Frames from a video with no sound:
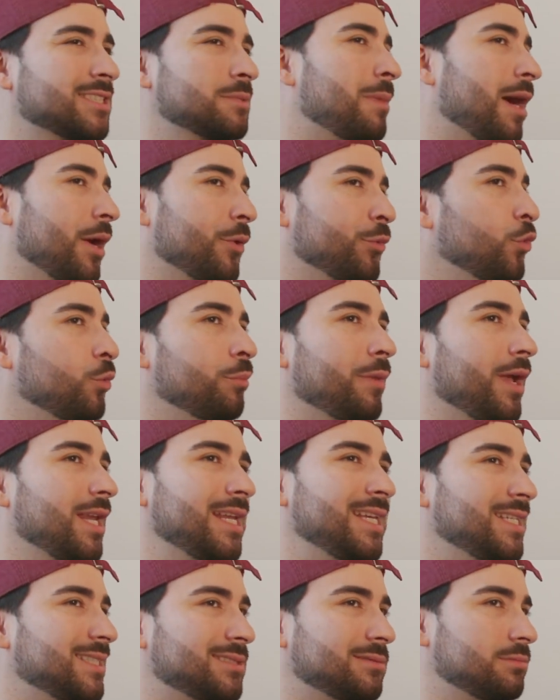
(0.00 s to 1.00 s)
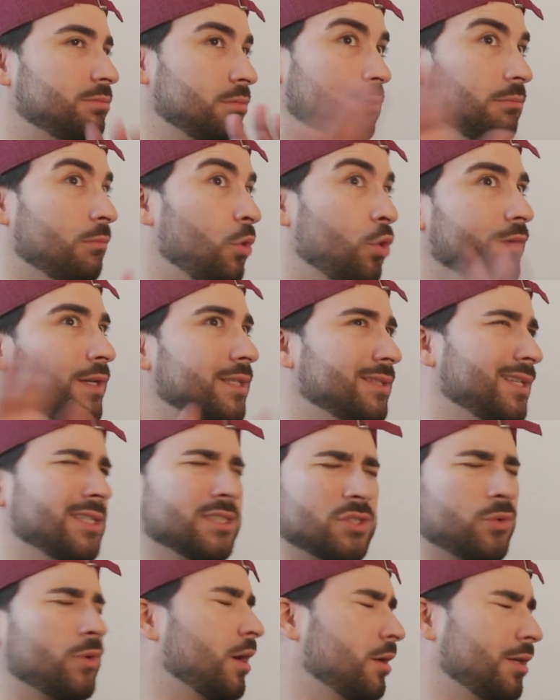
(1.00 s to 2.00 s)
just my roommate. He's moving
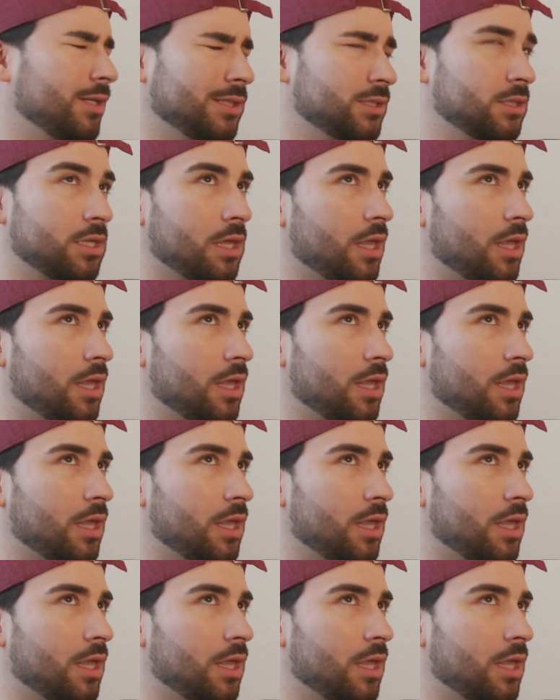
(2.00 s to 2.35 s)
things around in his